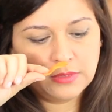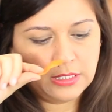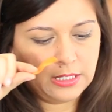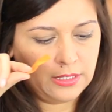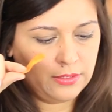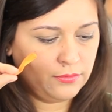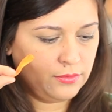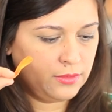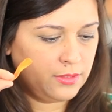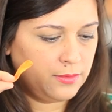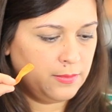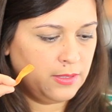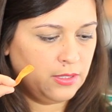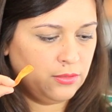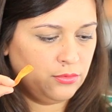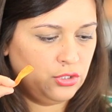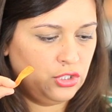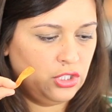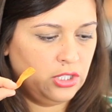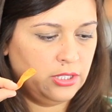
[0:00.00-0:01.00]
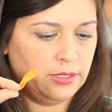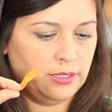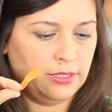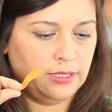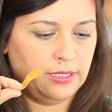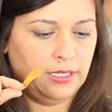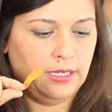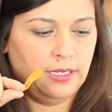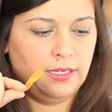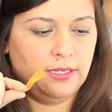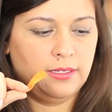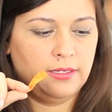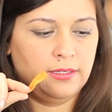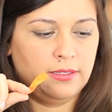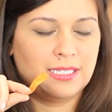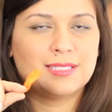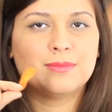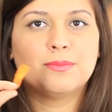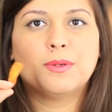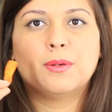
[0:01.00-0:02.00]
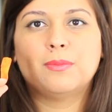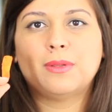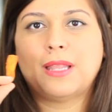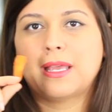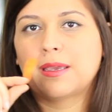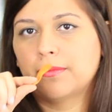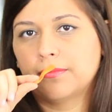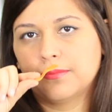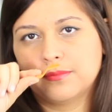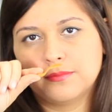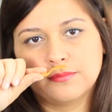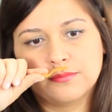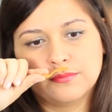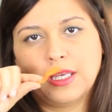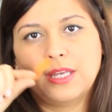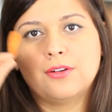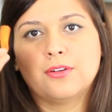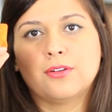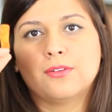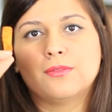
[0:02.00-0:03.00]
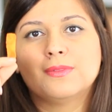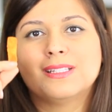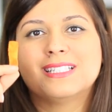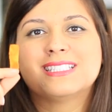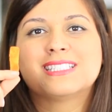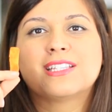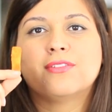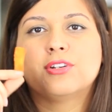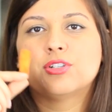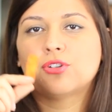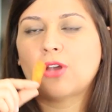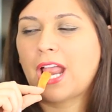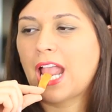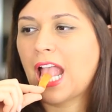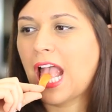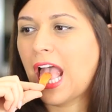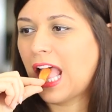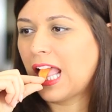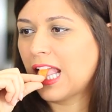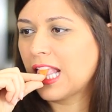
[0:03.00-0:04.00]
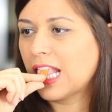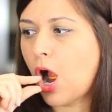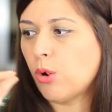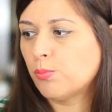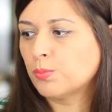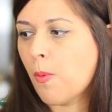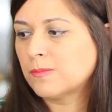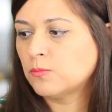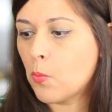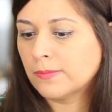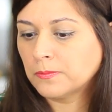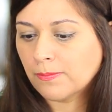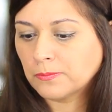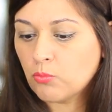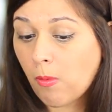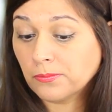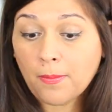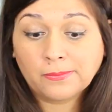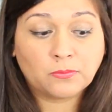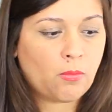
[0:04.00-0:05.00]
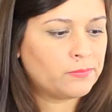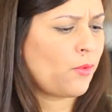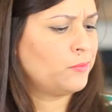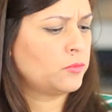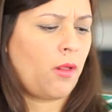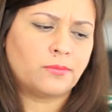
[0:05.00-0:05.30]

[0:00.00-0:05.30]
I don't smell chili. It smells like, I don't know. Let's give it a try. Mm.